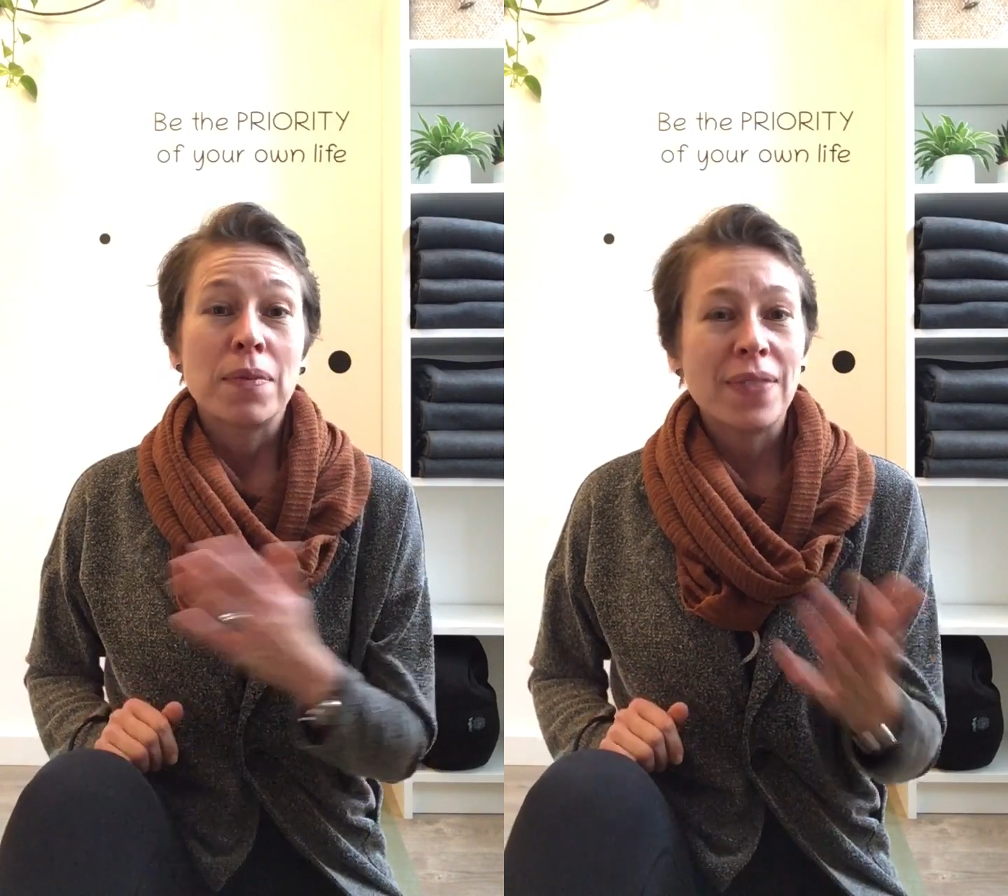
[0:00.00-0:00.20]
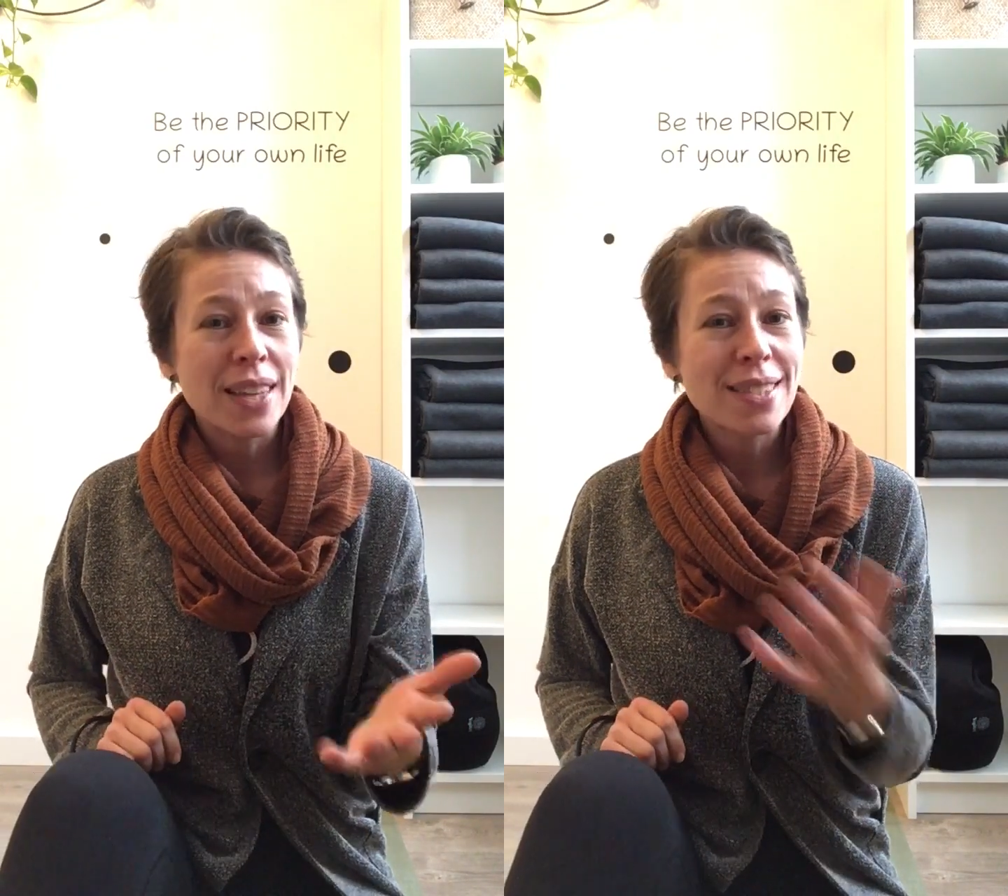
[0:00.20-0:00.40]

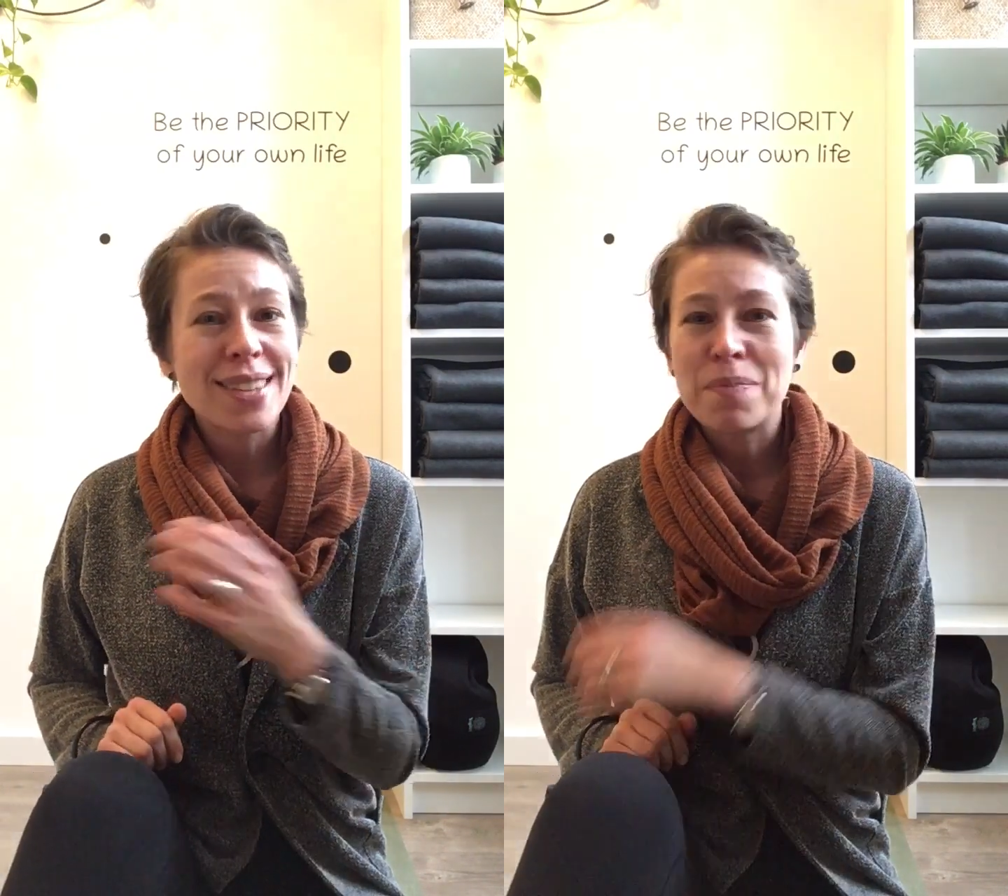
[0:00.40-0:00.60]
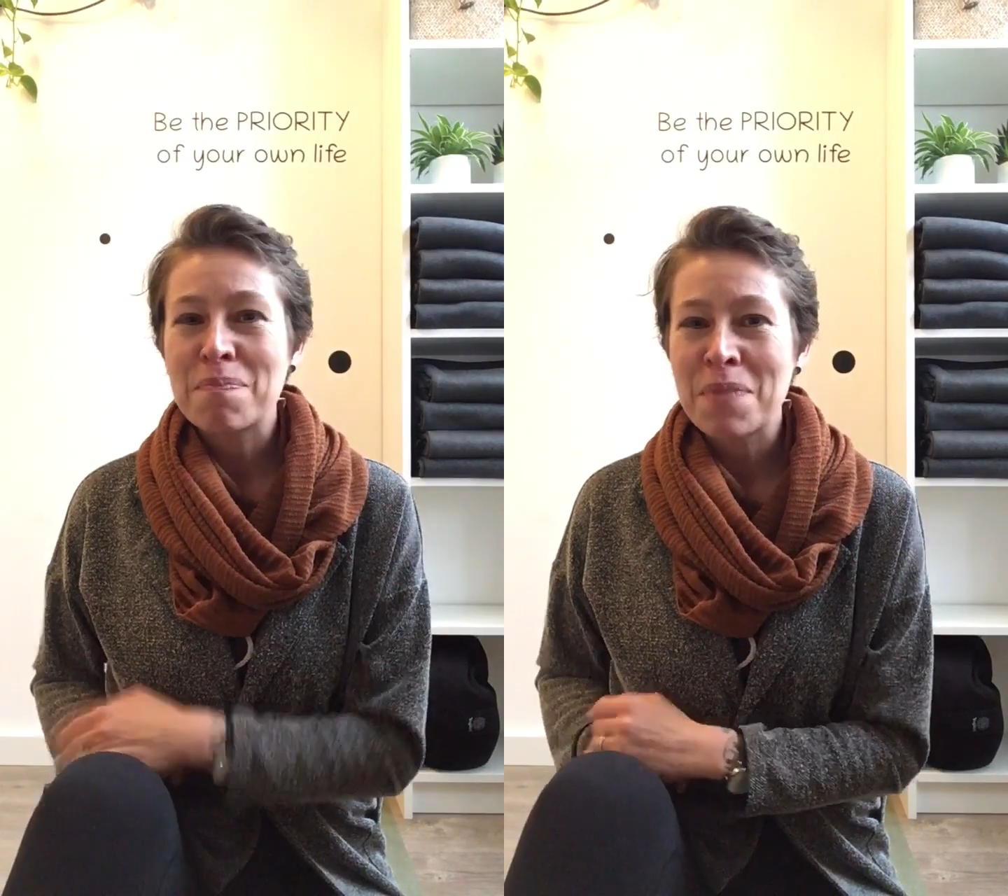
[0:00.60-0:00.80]
This
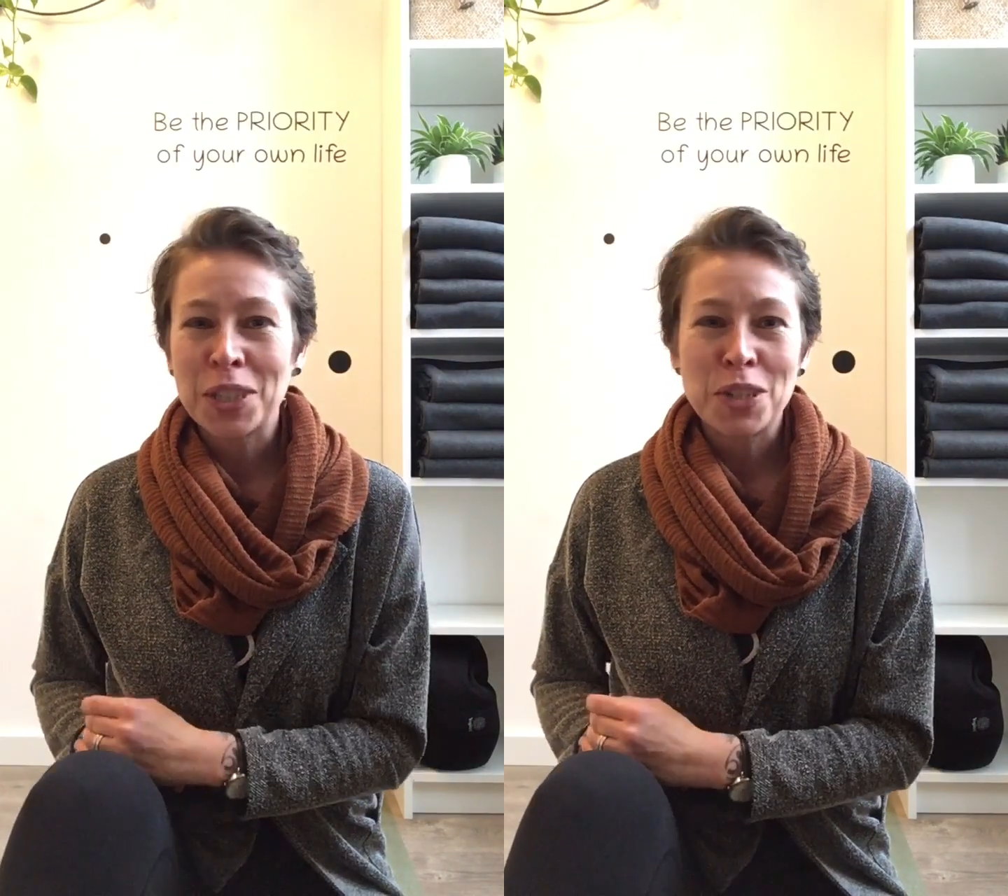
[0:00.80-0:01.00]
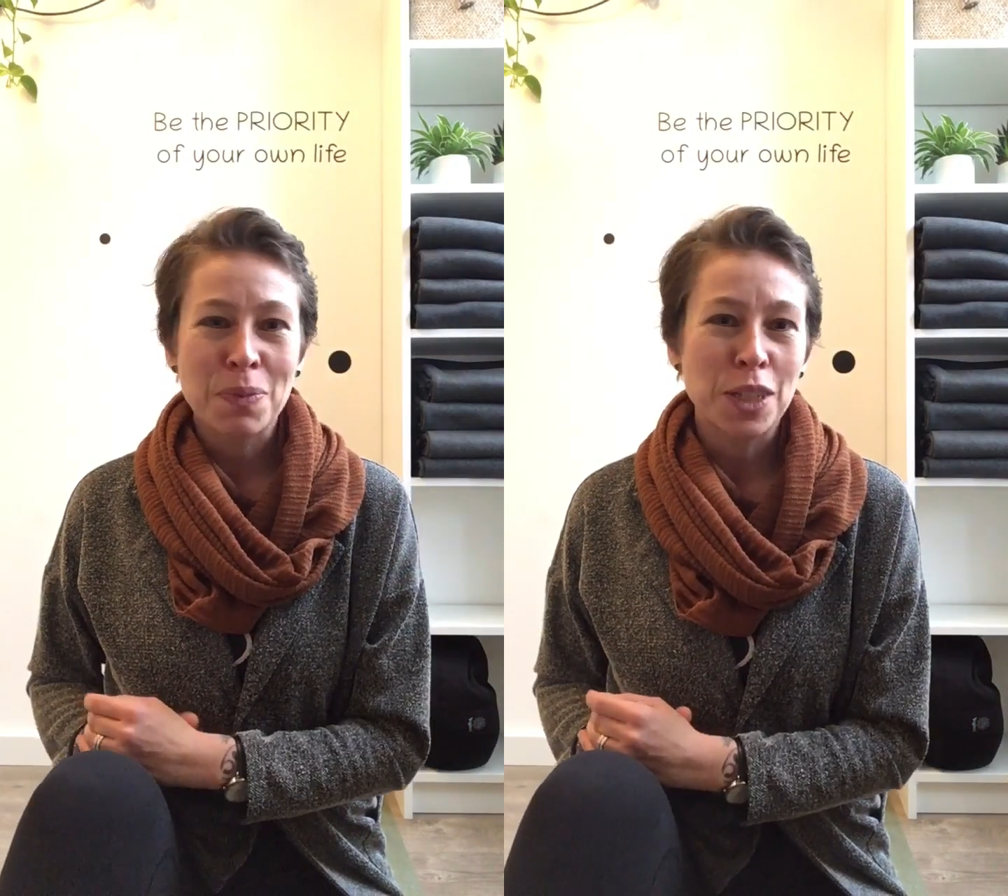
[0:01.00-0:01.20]
and
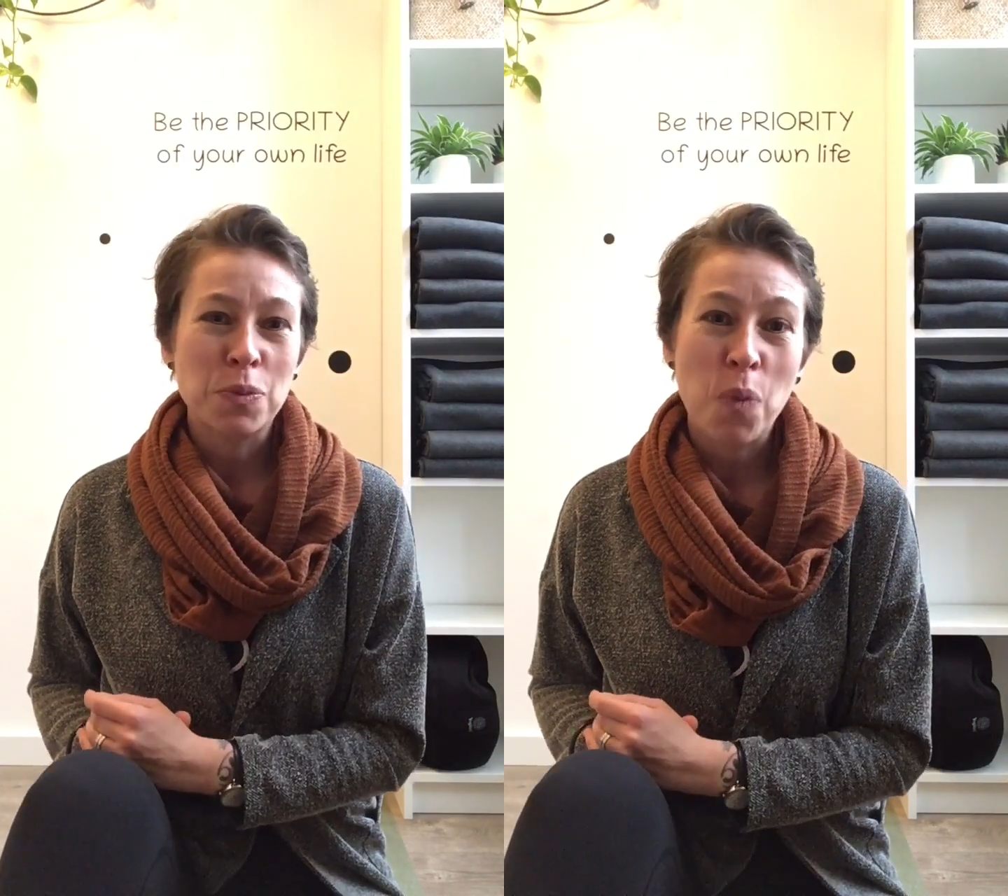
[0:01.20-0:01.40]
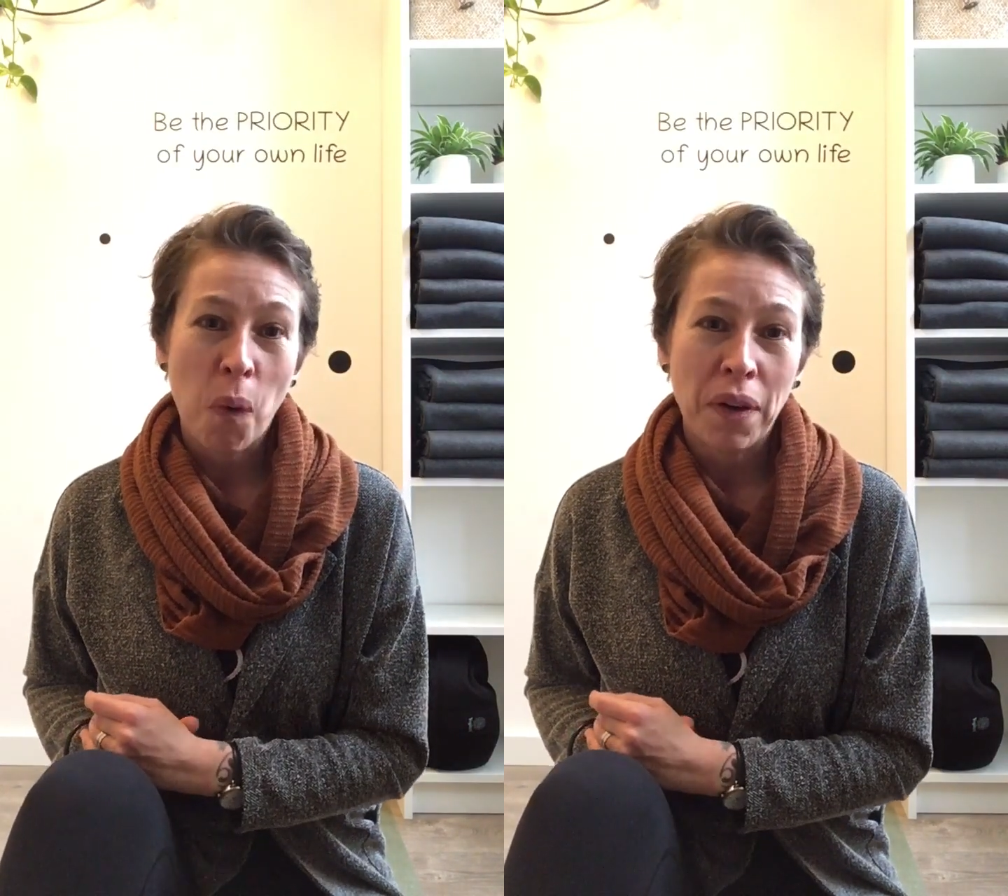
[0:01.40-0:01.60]
much
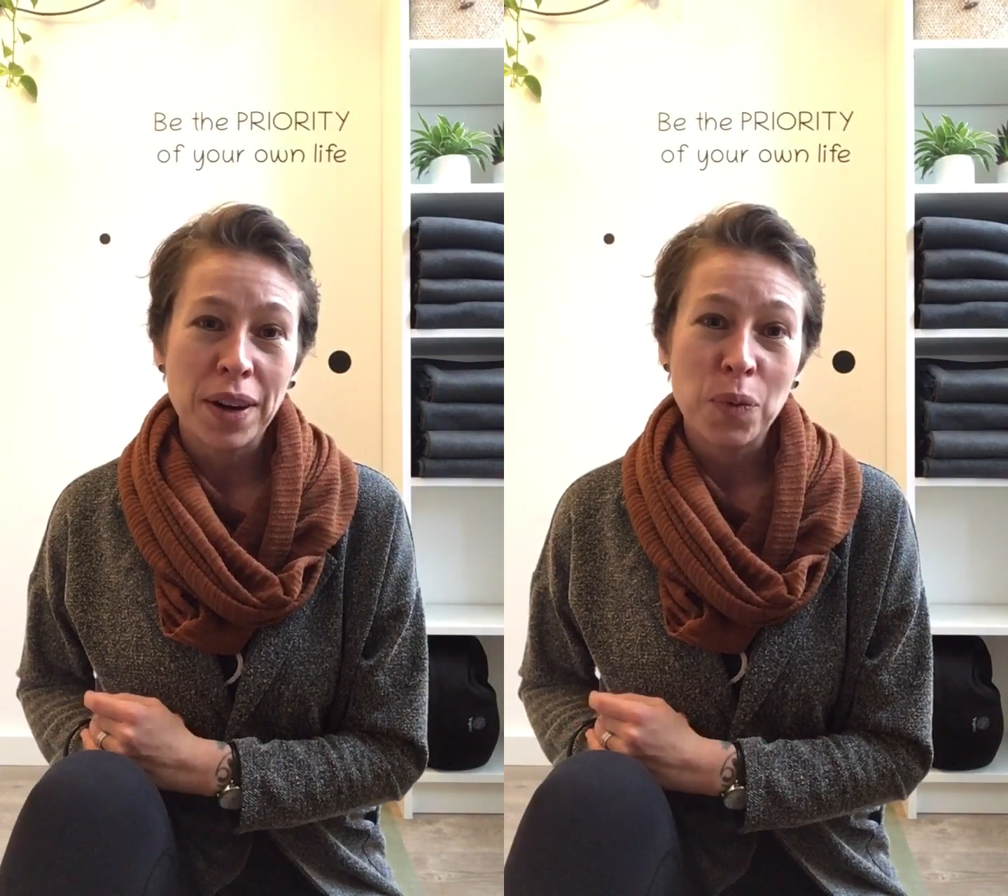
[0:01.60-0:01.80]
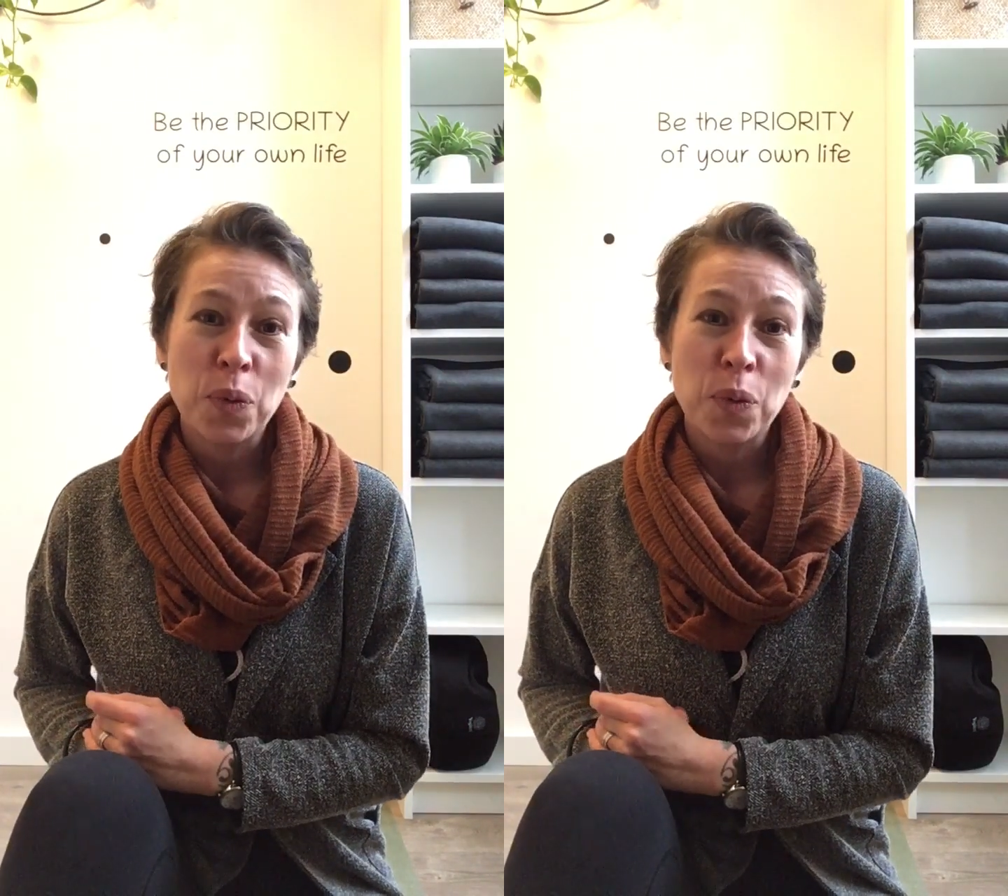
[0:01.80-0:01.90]
more